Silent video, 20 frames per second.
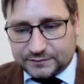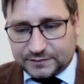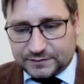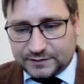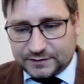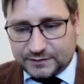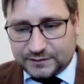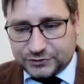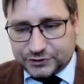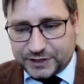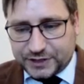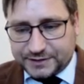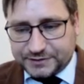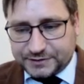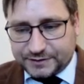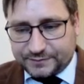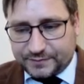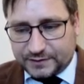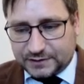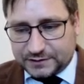on the
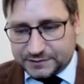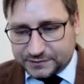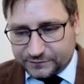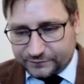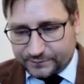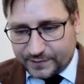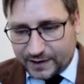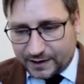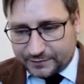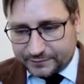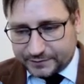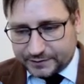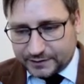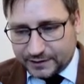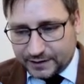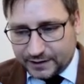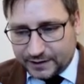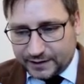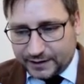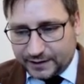changing balance of
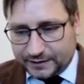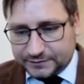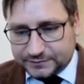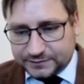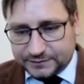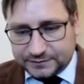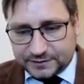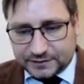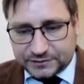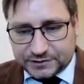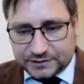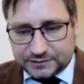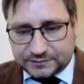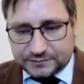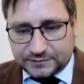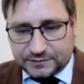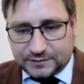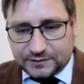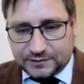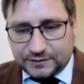power in the
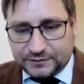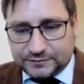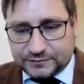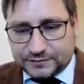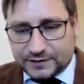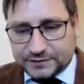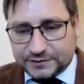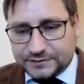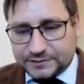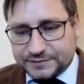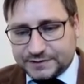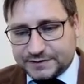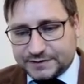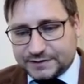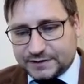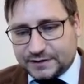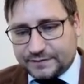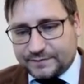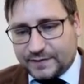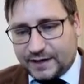international
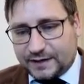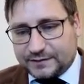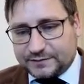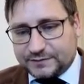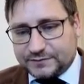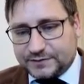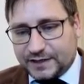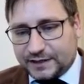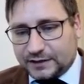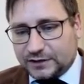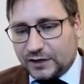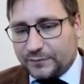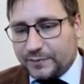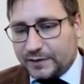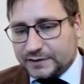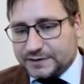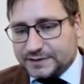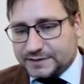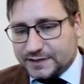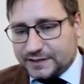system and
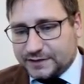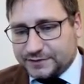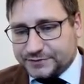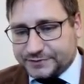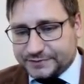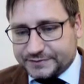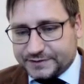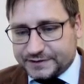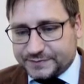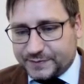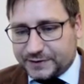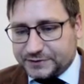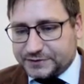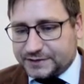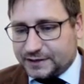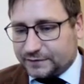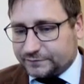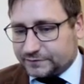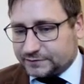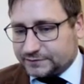deglobalization,
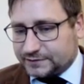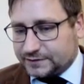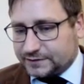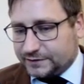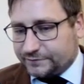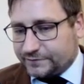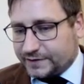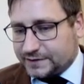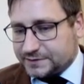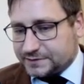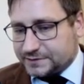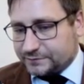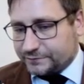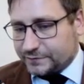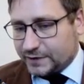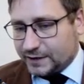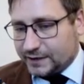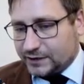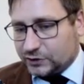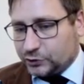especially after the events
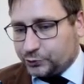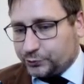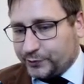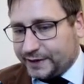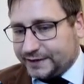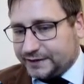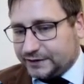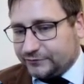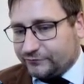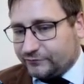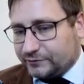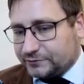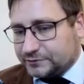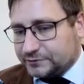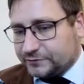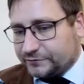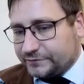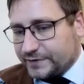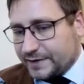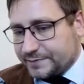of
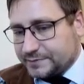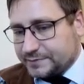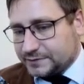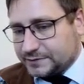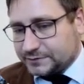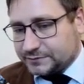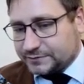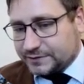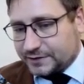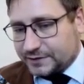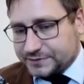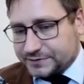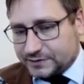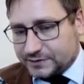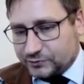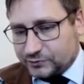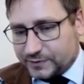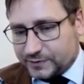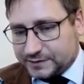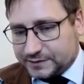24th of February
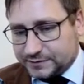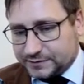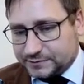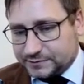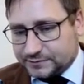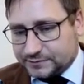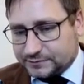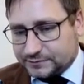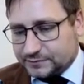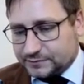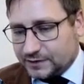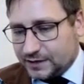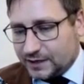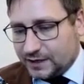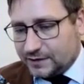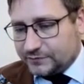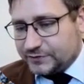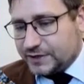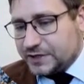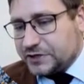2022.
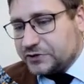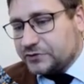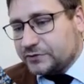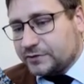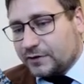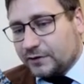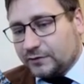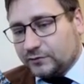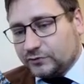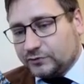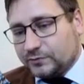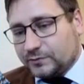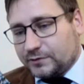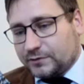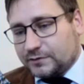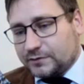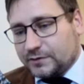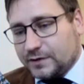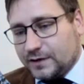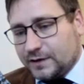The new Cold
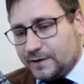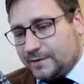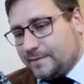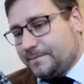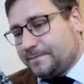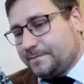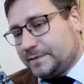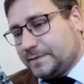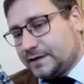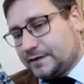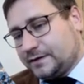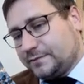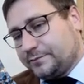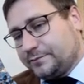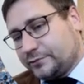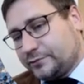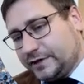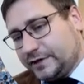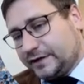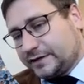War, the
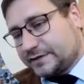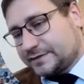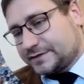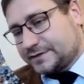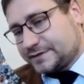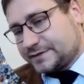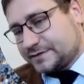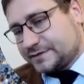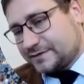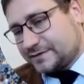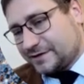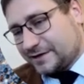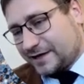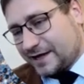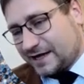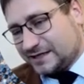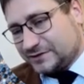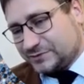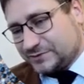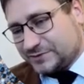BRICS
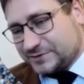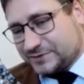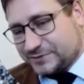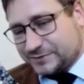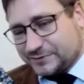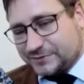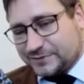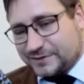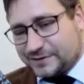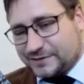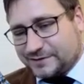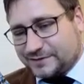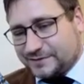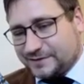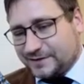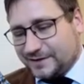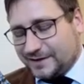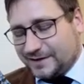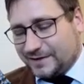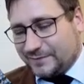countries who
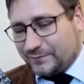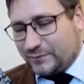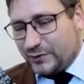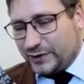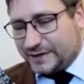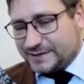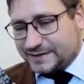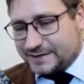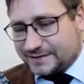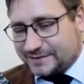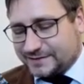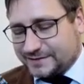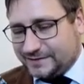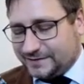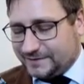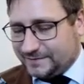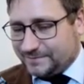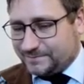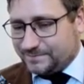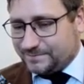are
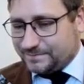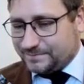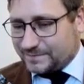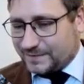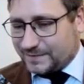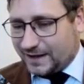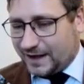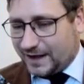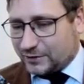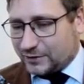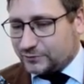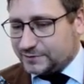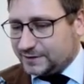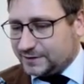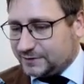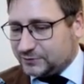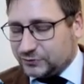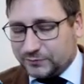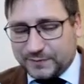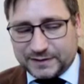basically,
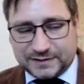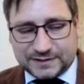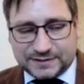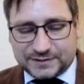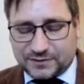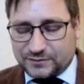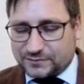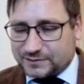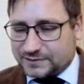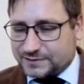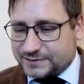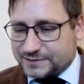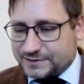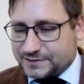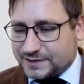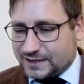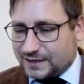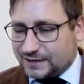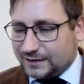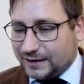according to many
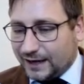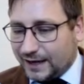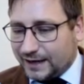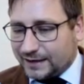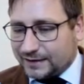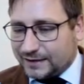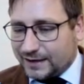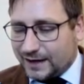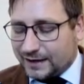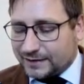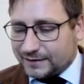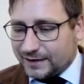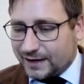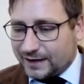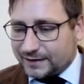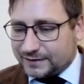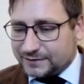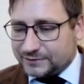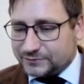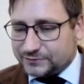scholars, are
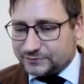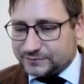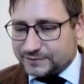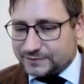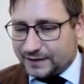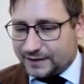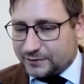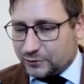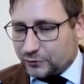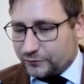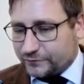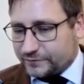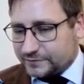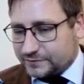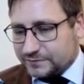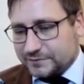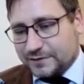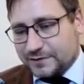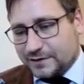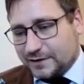likely to take
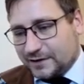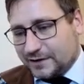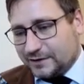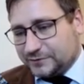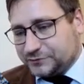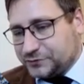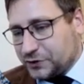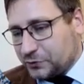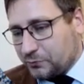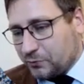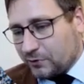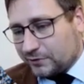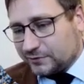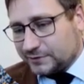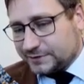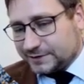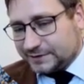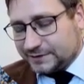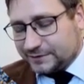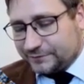over the
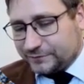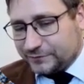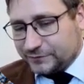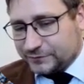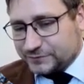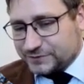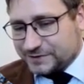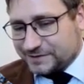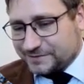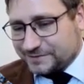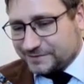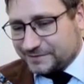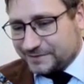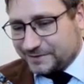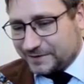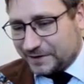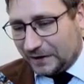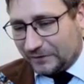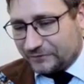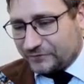world in the future,
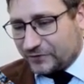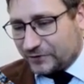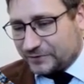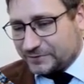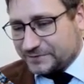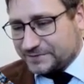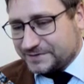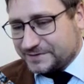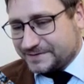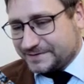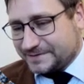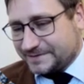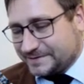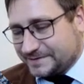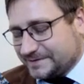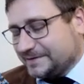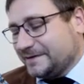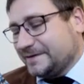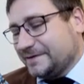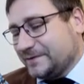of course,
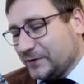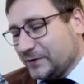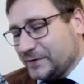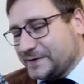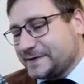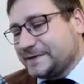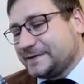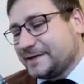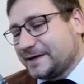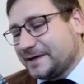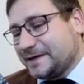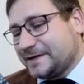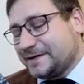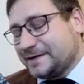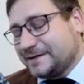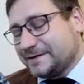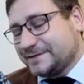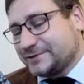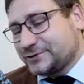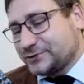not in
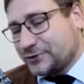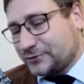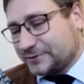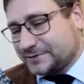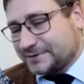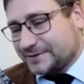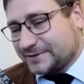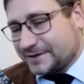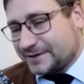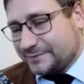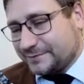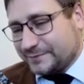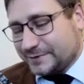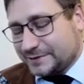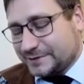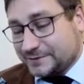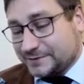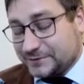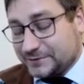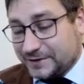the short term,
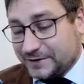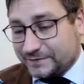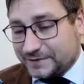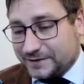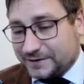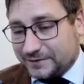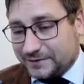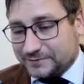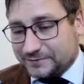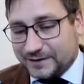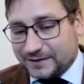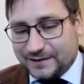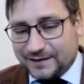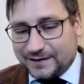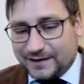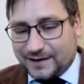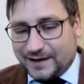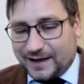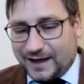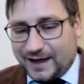but you never know.
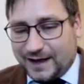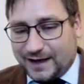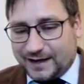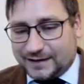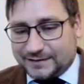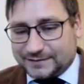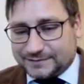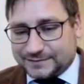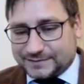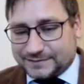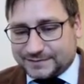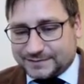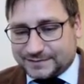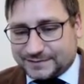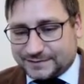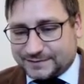And